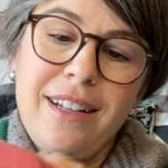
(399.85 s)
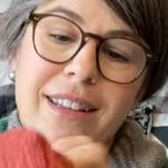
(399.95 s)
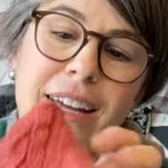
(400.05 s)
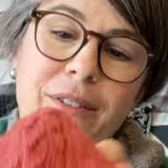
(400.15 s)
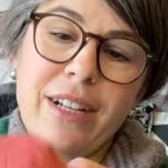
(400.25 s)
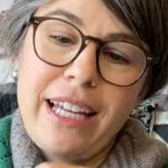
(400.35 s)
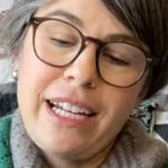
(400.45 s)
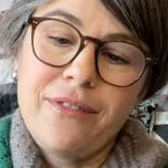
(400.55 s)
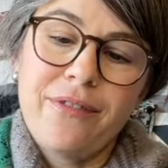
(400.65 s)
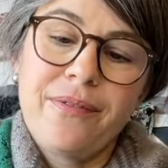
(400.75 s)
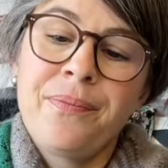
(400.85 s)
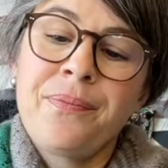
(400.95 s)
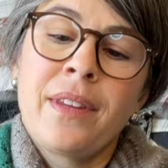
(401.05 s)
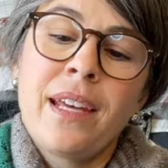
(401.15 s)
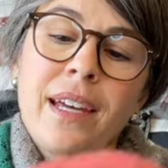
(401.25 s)
they were laid
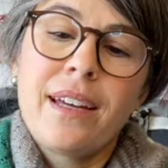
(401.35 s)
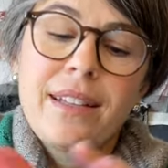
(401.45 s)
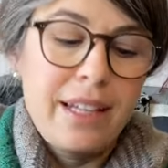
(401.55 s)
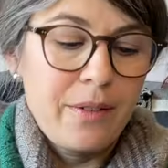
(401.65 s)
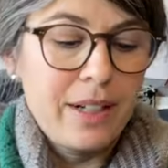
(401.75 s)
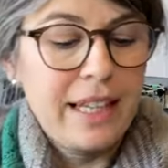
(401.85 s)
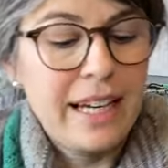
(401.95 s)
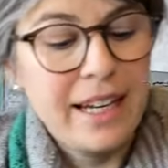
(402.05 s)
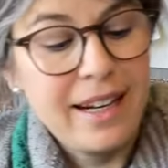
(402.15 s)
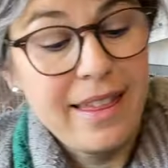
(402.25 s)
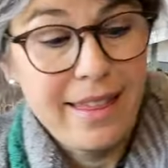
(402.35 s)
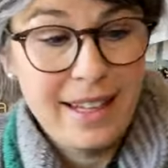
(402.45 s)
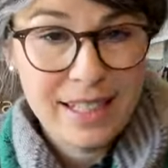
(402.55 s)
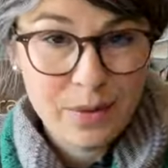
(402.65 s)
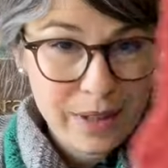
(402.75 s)
they were laid
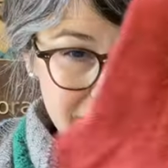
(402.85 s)
this way